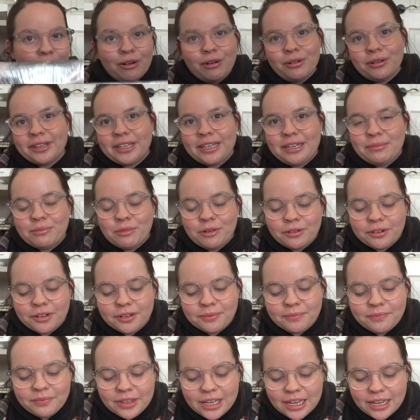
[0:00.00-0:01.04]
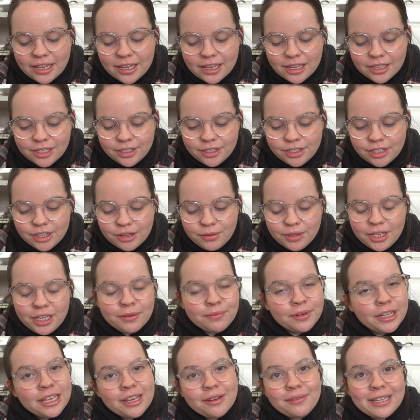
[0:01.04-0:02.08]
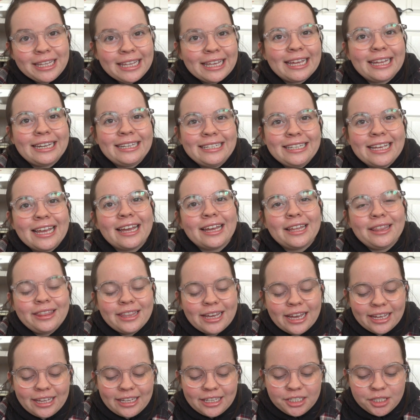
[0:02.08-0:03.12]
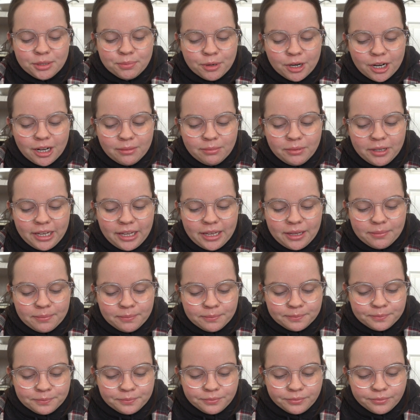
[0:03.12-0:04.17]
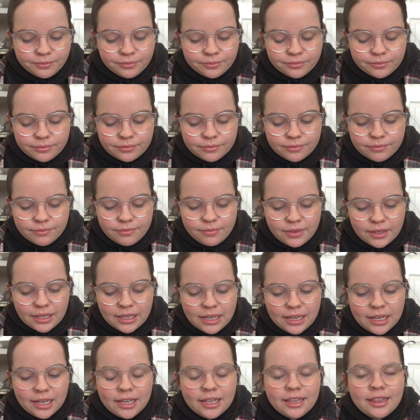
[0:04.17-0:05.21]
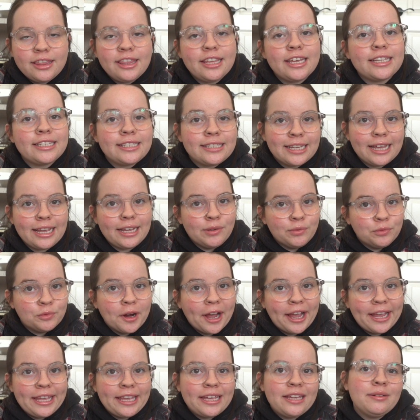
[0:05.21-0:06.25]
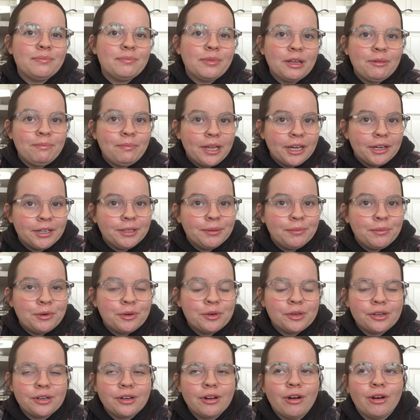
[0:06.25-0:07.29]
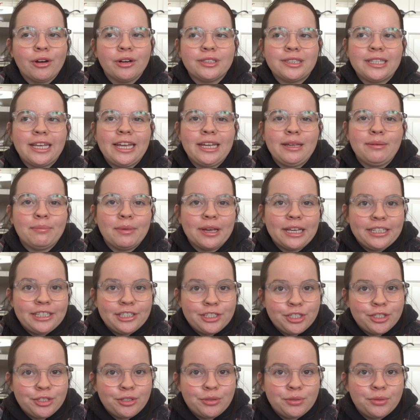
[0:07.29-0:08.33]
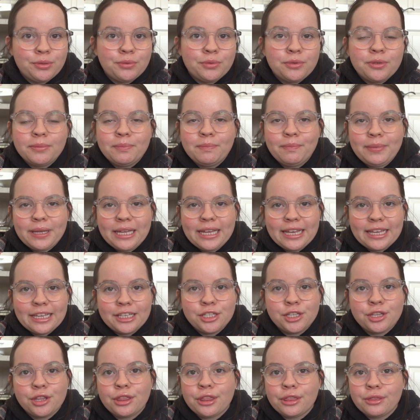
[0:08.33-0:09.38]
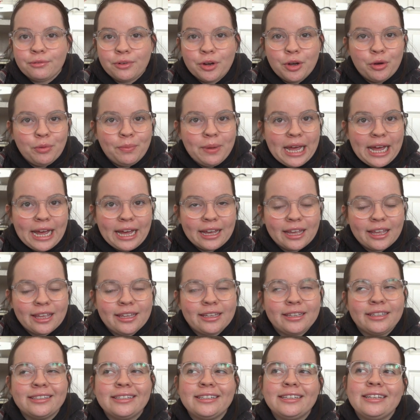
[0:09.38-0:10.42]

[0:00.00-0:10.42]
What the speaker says: all anymore. So here we go again. Yeah, that is probably... This and Riot by Paramore are, like, my two biggest throwback